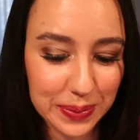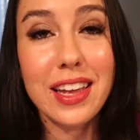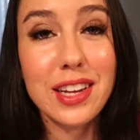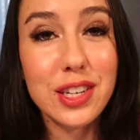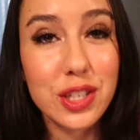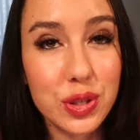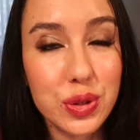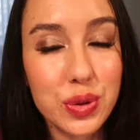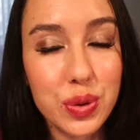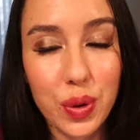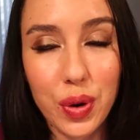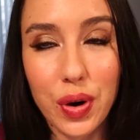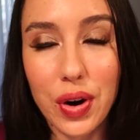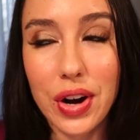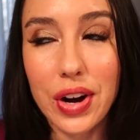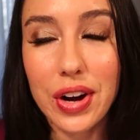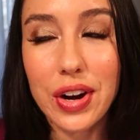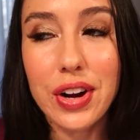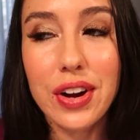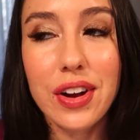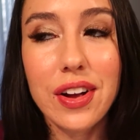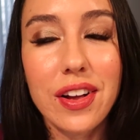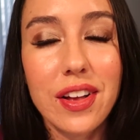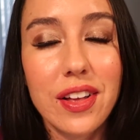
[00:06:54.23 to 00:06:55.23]
In
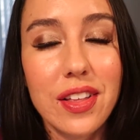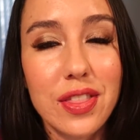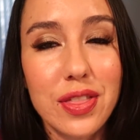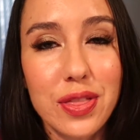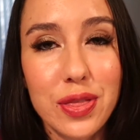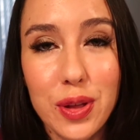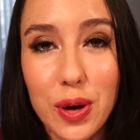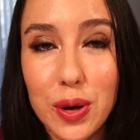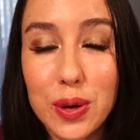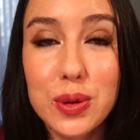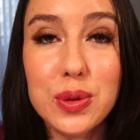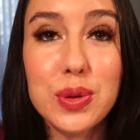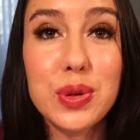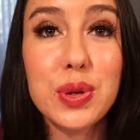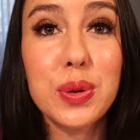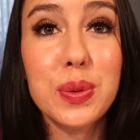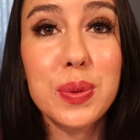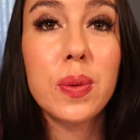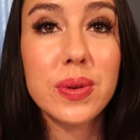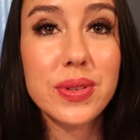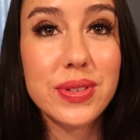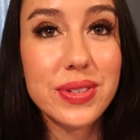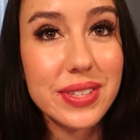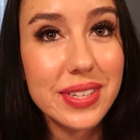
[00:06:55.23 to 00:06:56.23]
short, those who
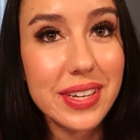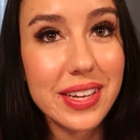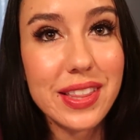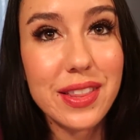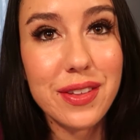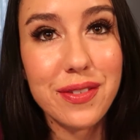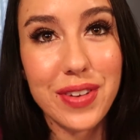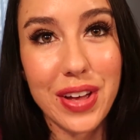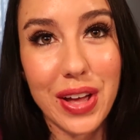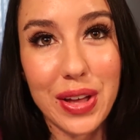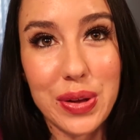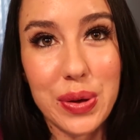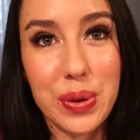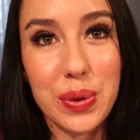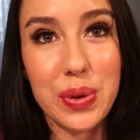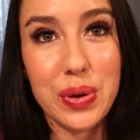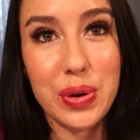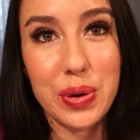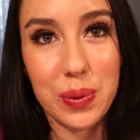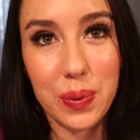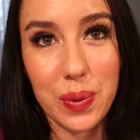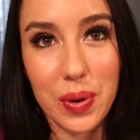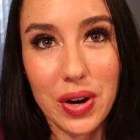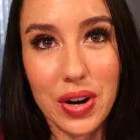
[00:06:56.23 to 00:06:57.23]
will see the value in
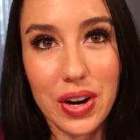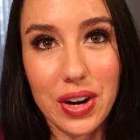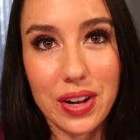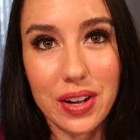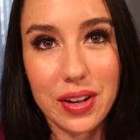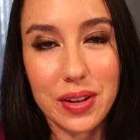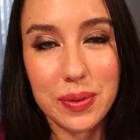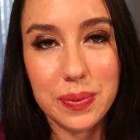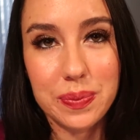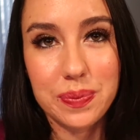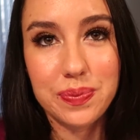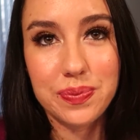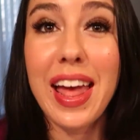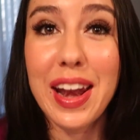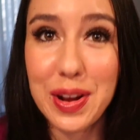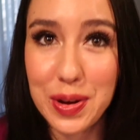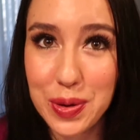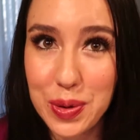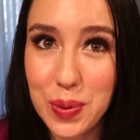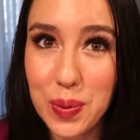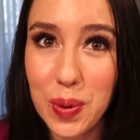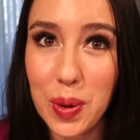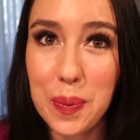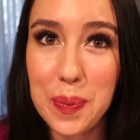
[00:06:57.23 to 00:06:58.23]
your work and
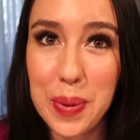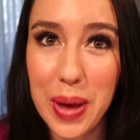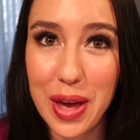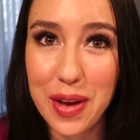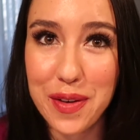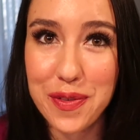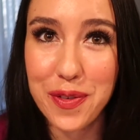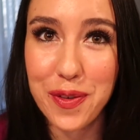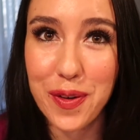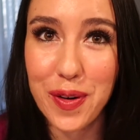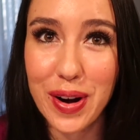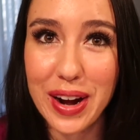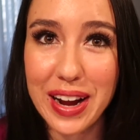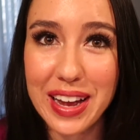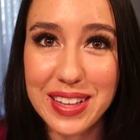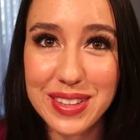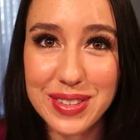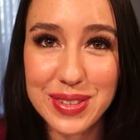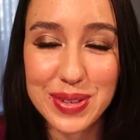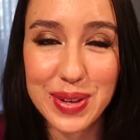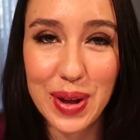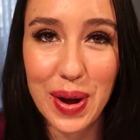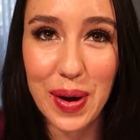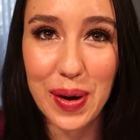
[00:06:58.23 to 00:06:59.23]
who will pay for it.
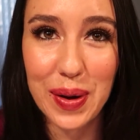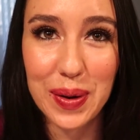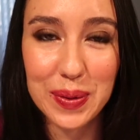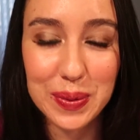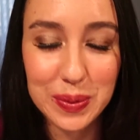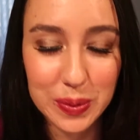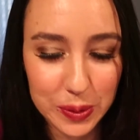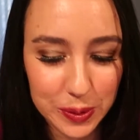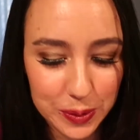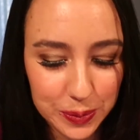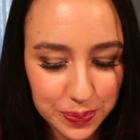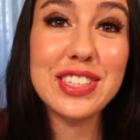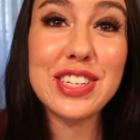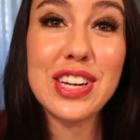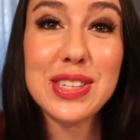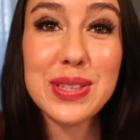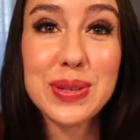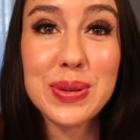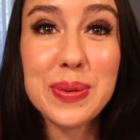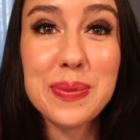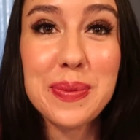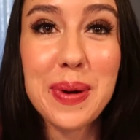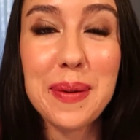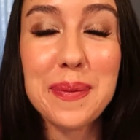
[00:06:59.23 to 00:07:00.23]
So
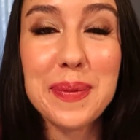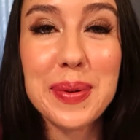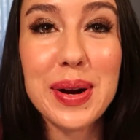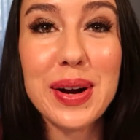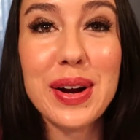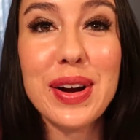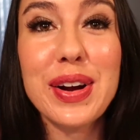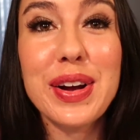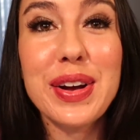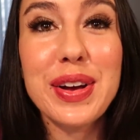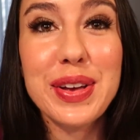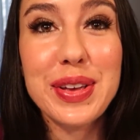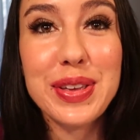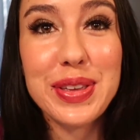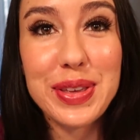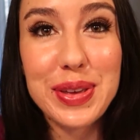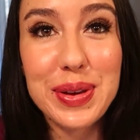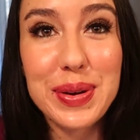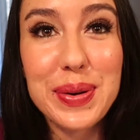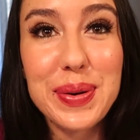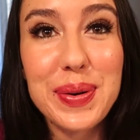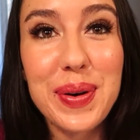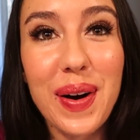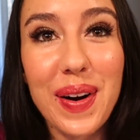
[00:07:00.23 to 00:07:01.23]
just remember,
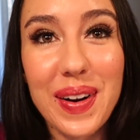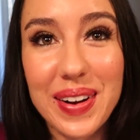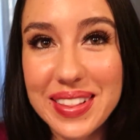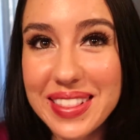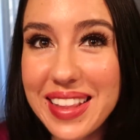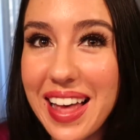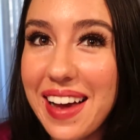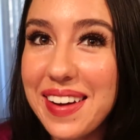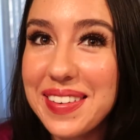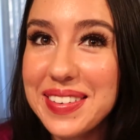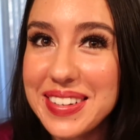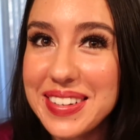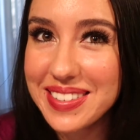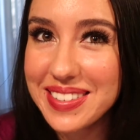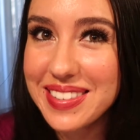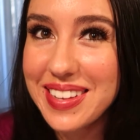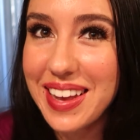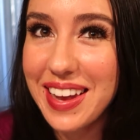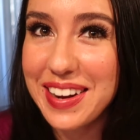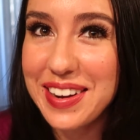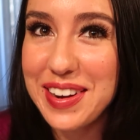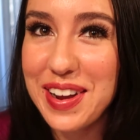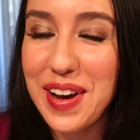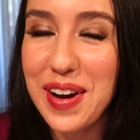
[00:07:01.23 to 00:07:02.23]
you are allowed
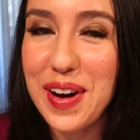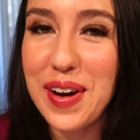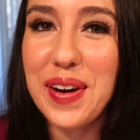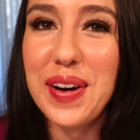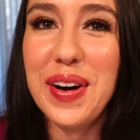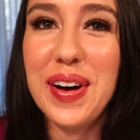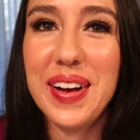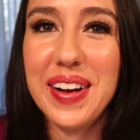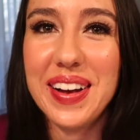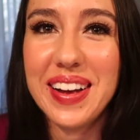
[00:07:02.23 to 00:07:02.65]
say no.